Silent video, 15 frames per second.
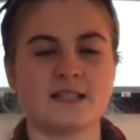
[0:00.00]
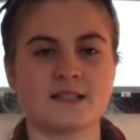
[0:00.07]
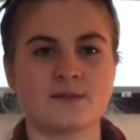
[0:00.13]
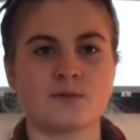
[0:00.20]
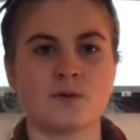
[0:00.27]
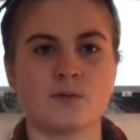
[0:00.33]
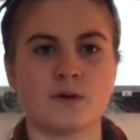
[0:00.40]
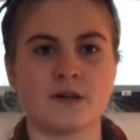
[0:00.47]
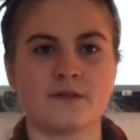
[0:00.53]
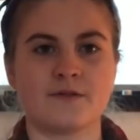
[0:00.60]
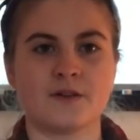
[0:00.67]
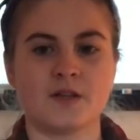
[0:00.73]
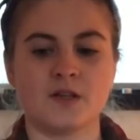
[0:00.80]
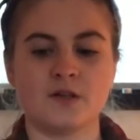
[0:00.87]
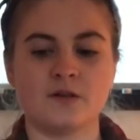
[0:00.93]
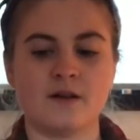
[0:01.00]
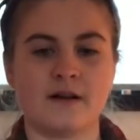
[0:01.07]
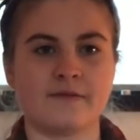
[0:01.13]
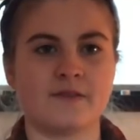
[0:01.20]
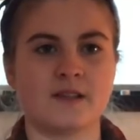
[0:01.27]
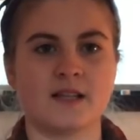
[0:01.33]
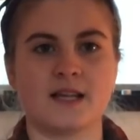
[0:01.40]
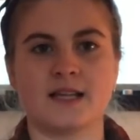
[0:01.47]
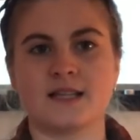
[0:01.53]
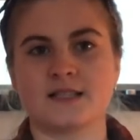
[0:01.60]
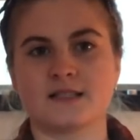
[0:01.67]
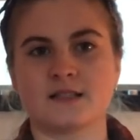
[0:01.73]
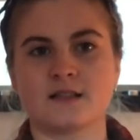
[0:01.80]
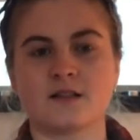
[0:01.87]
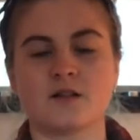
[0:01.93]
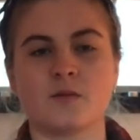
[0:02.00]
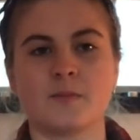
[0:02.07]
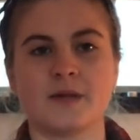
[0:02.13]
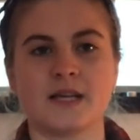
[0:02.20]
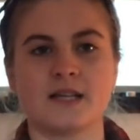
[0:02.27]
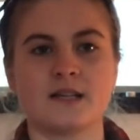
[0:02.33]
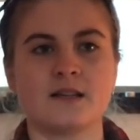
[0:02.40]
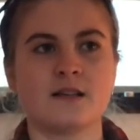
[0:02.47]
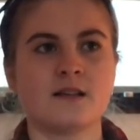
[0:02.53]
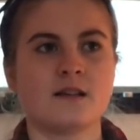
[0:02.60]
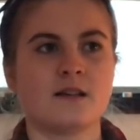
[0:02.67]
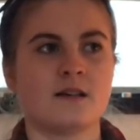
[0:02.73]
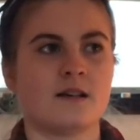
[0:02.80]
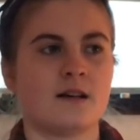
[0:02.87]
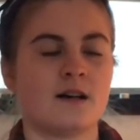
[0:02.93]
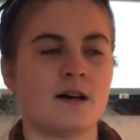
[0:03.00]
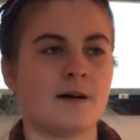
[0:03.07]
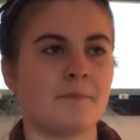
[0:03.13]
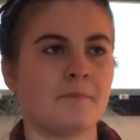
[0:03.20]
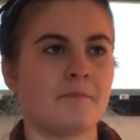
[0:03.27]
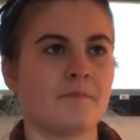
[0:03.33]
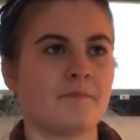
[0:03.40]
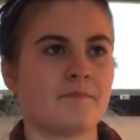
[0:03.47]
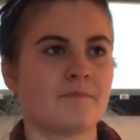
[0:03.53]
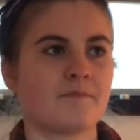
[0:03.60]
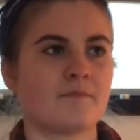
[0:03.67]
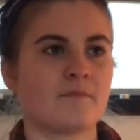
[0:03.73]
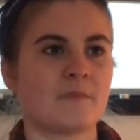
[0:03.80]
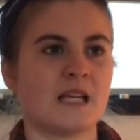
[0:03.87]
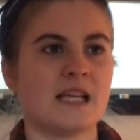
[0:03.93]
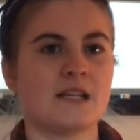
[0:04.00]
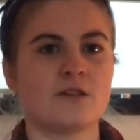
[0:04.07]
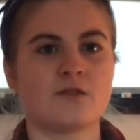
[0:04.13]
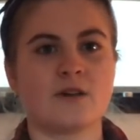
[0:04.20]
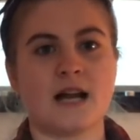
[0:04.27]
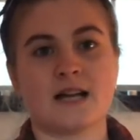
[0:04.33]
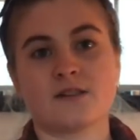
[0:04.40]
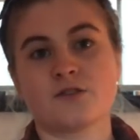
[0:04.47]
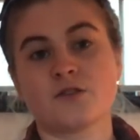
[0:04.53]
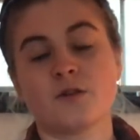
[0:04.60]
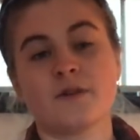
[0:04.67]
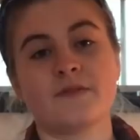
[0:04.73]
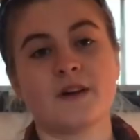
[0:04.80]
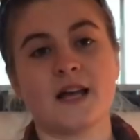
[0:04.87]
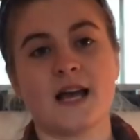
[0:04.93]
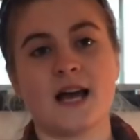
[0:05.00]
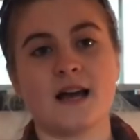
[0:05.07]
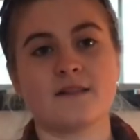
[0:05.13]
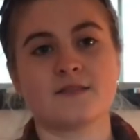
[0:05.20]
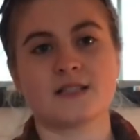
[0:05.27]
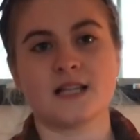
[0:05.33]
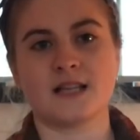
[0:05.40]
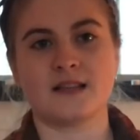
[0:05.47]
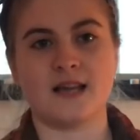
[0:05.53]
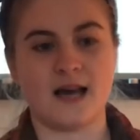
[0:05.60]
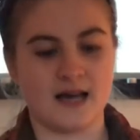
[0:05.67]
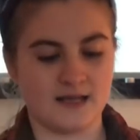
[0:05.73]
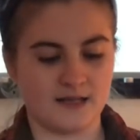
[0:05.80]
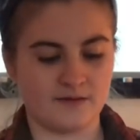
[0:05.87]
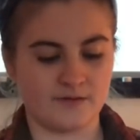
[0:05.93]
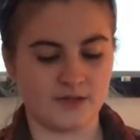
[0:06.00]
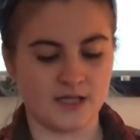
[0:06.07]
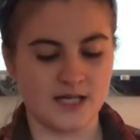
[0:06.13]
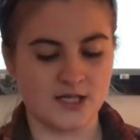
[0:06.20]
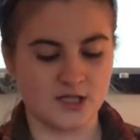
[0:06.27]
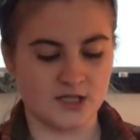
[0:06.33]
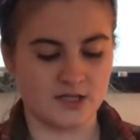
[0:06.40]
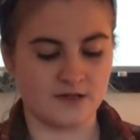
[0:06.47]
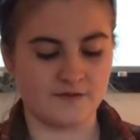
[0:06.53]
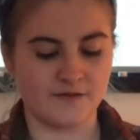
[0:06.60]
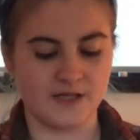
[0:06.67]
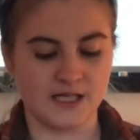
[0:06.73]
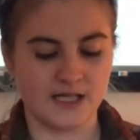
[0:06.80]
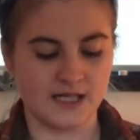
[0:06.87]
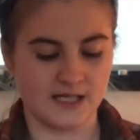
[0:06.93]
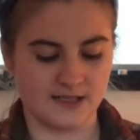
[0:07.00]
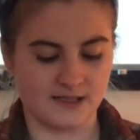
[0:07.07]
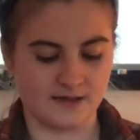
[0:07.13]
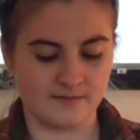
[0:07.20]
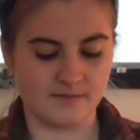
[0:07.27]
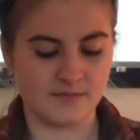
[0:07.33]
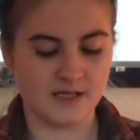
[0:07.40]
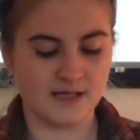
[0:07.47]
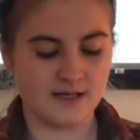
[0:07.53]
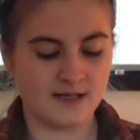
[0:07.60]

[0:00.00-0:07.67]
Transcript: this will work for you, I feel like is a little bit incorrect. So if I have said that in relation to veganism,